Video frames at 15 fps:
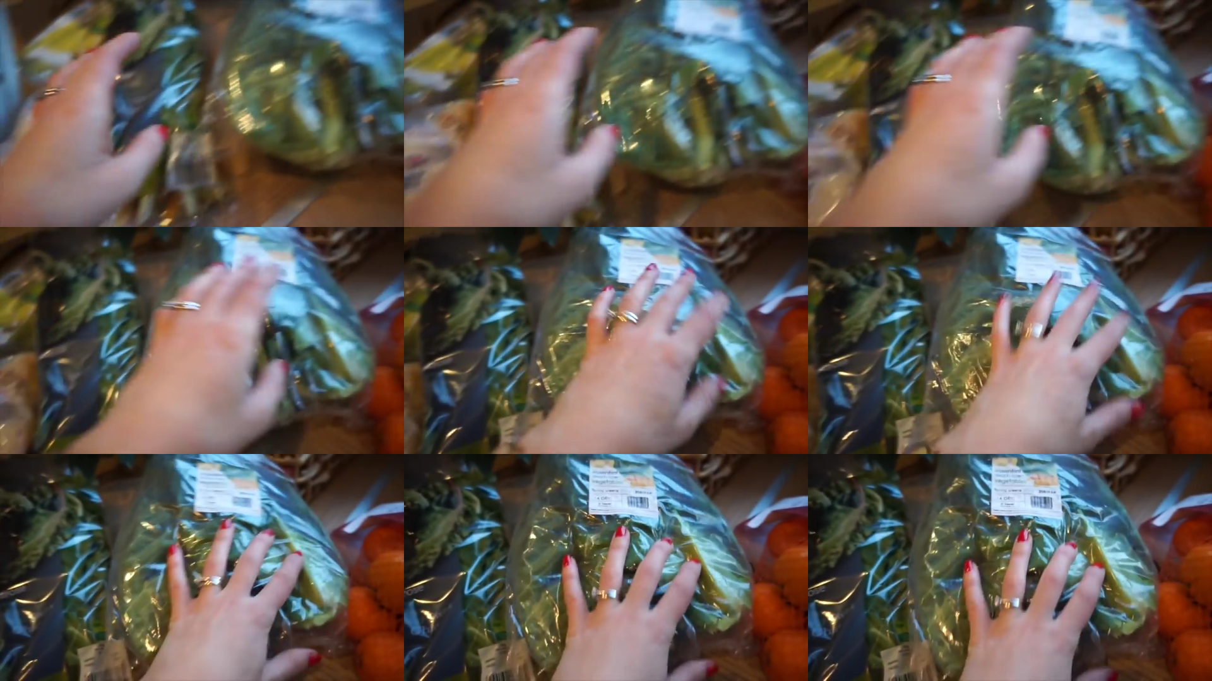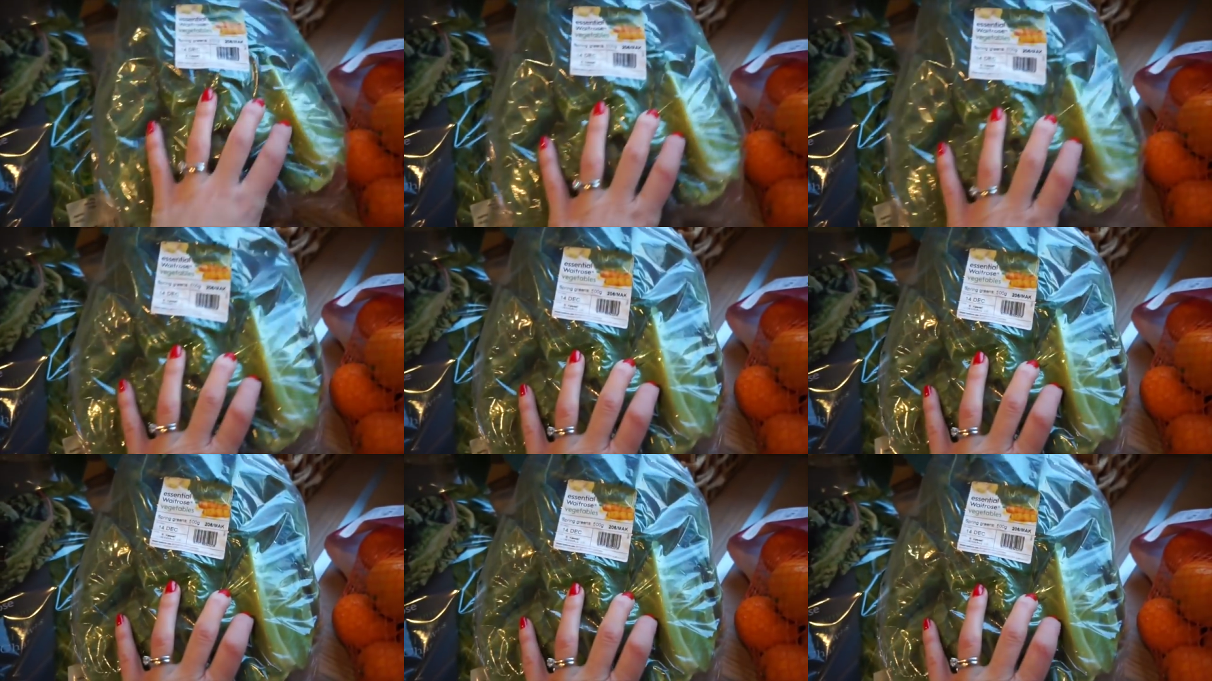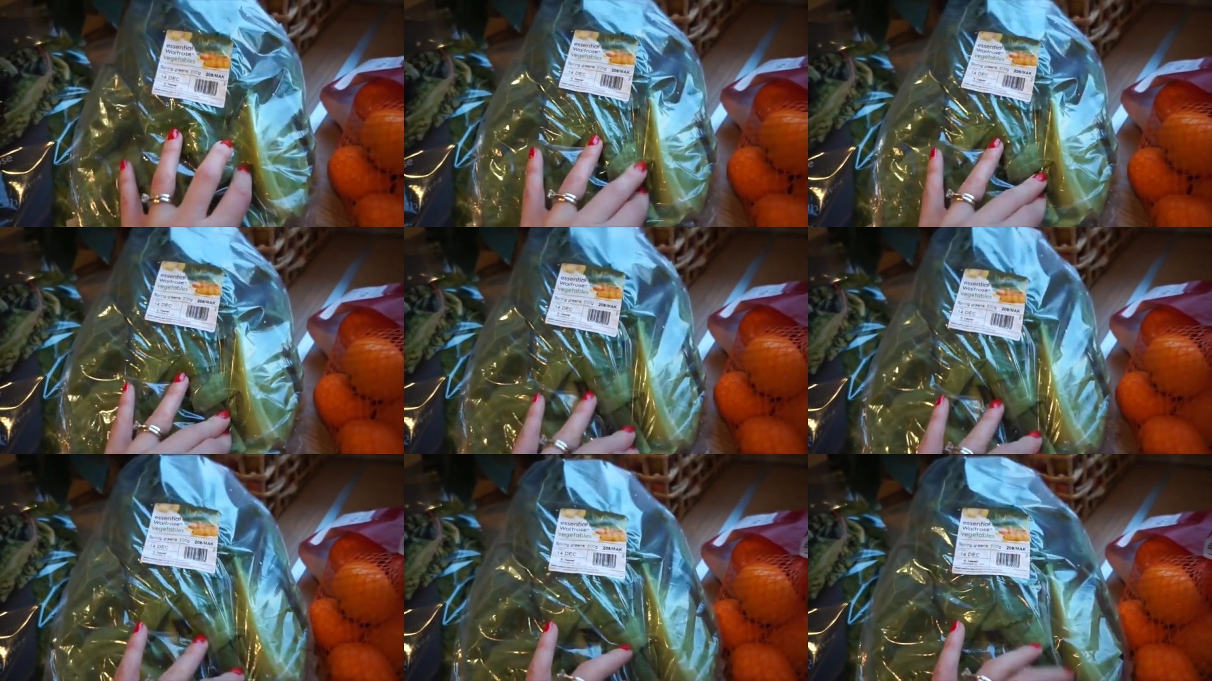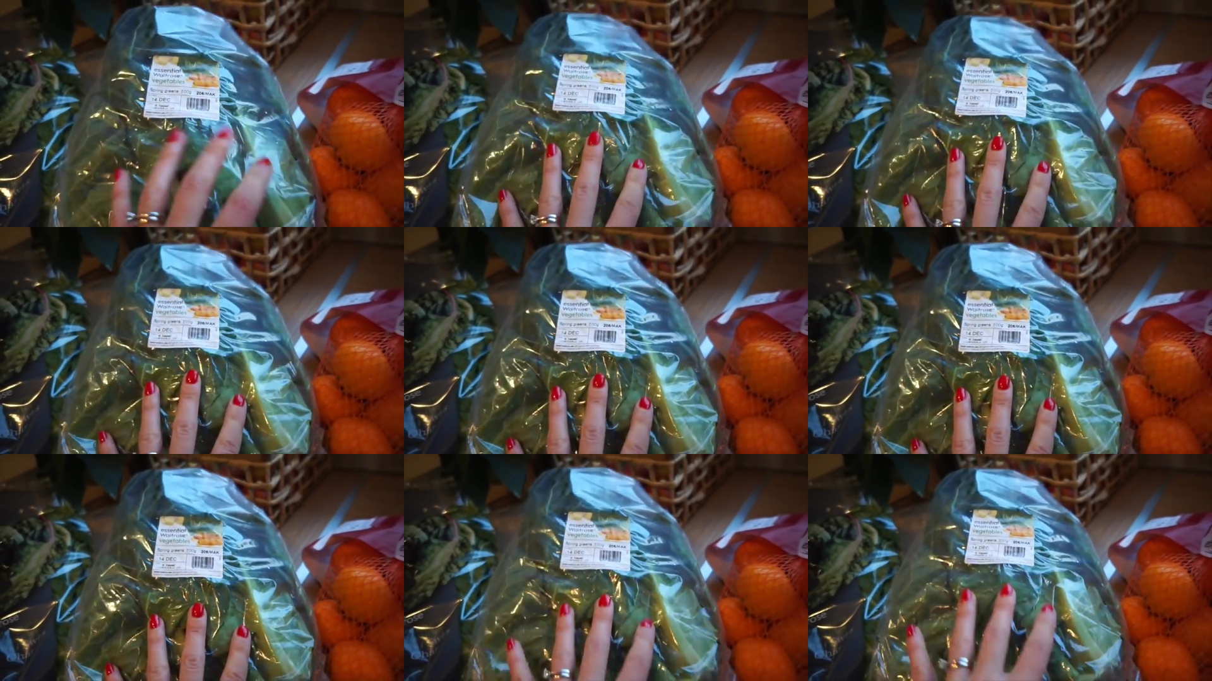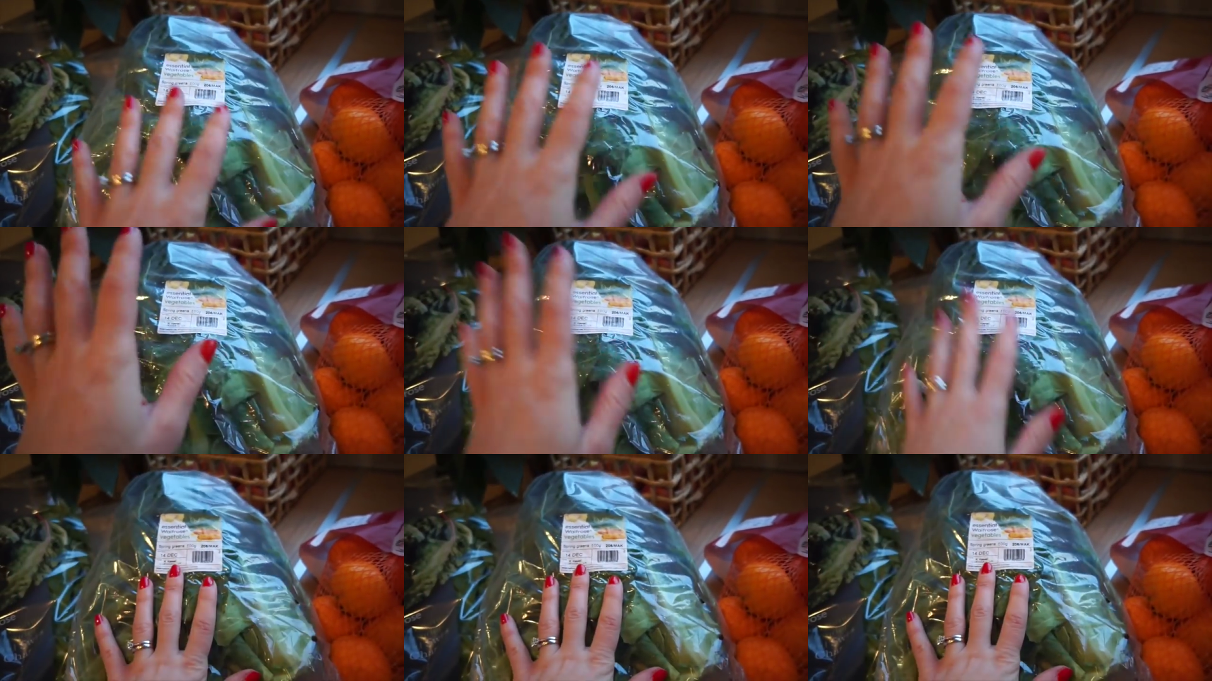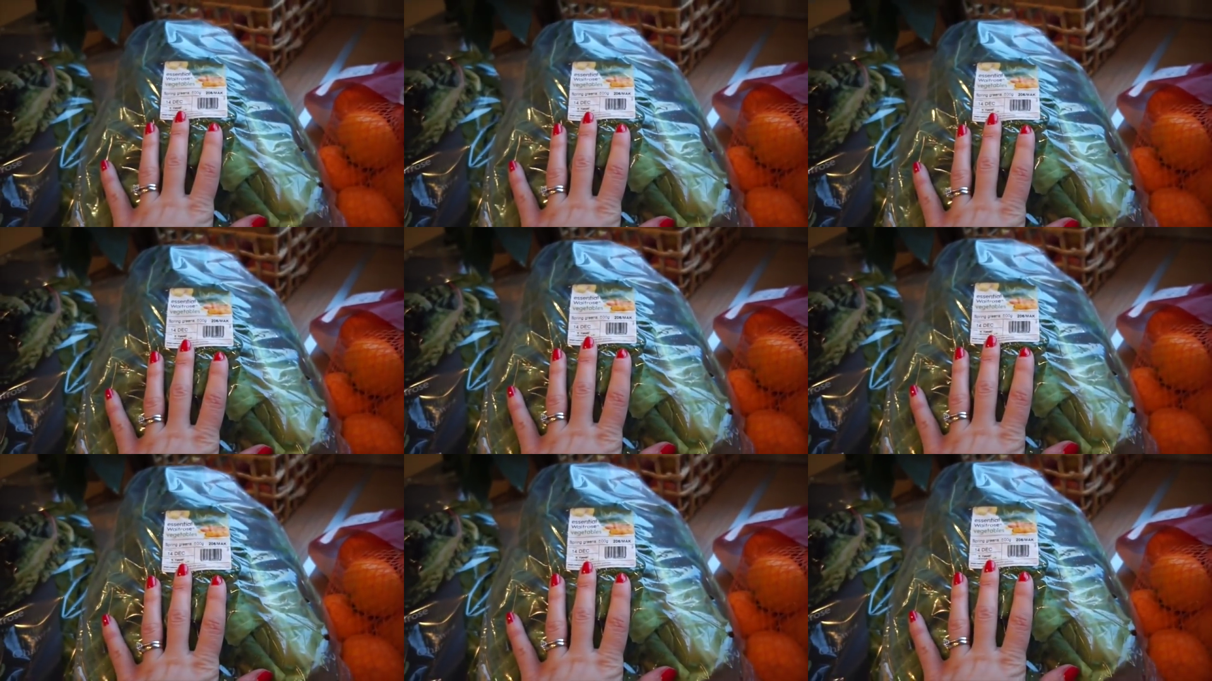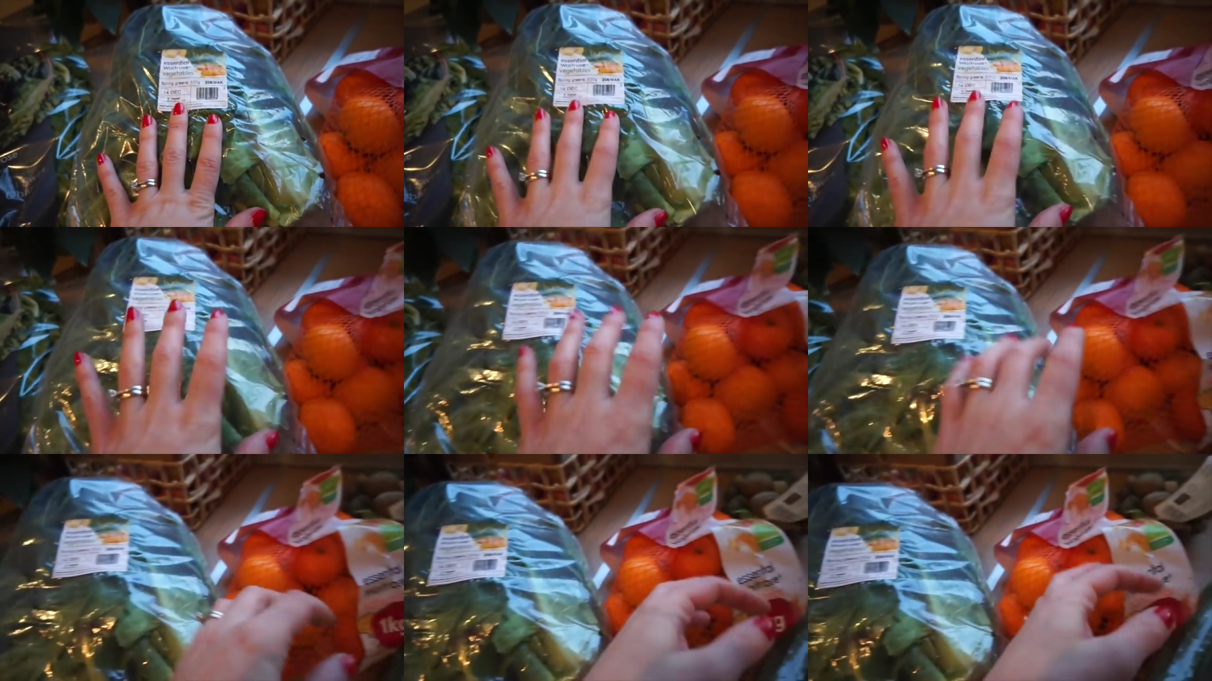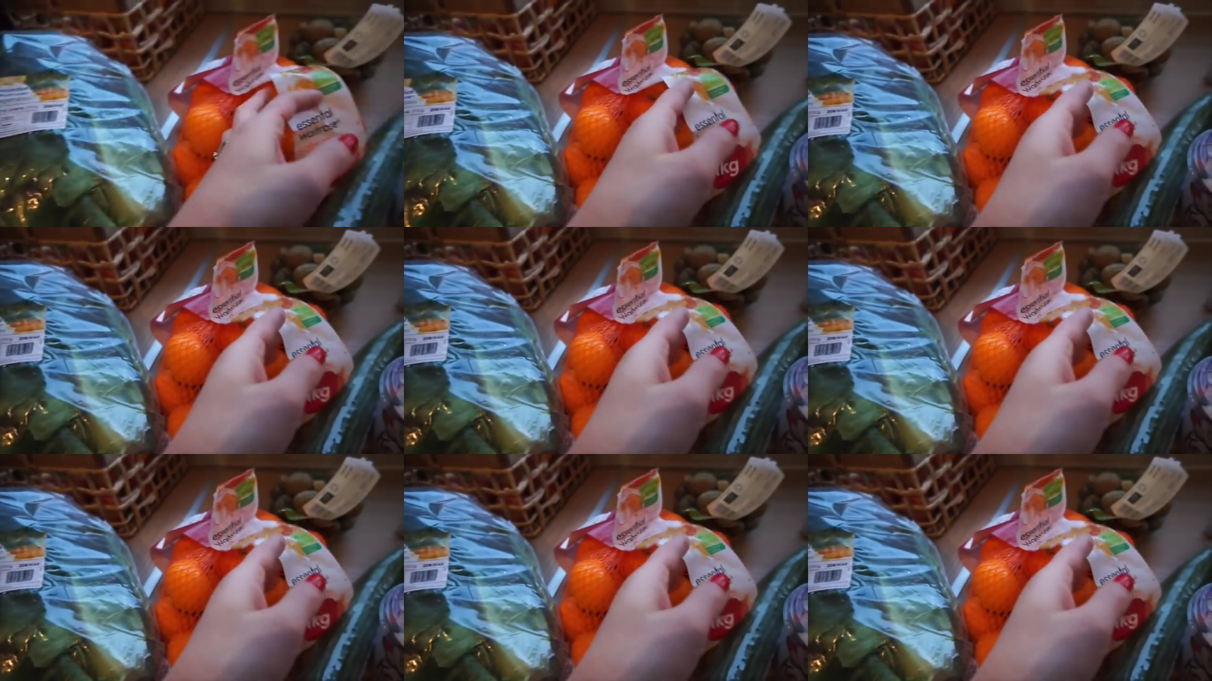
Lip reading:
(no speaker visible)